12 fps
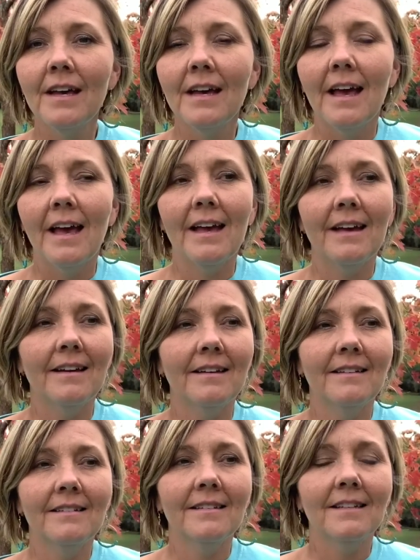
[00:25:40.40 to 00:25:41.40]

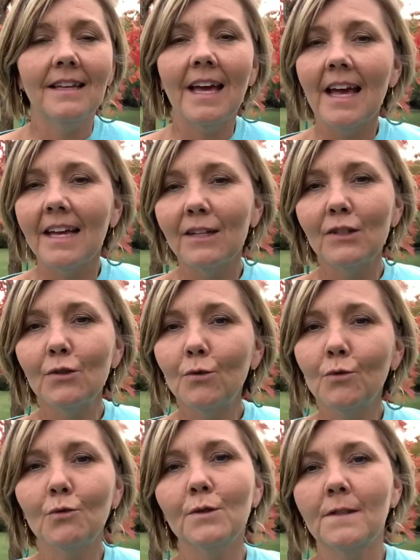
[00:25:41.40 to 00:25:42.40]
and
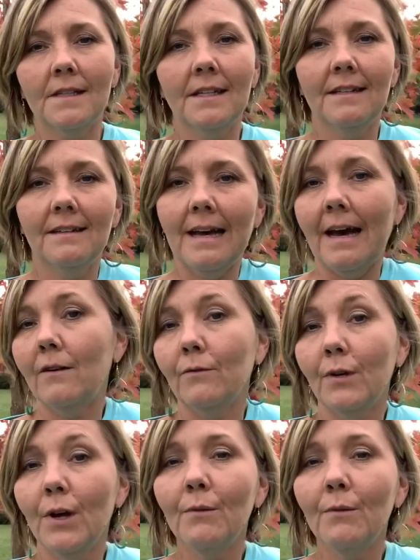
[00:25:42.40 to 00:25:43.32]
candles and I don't know,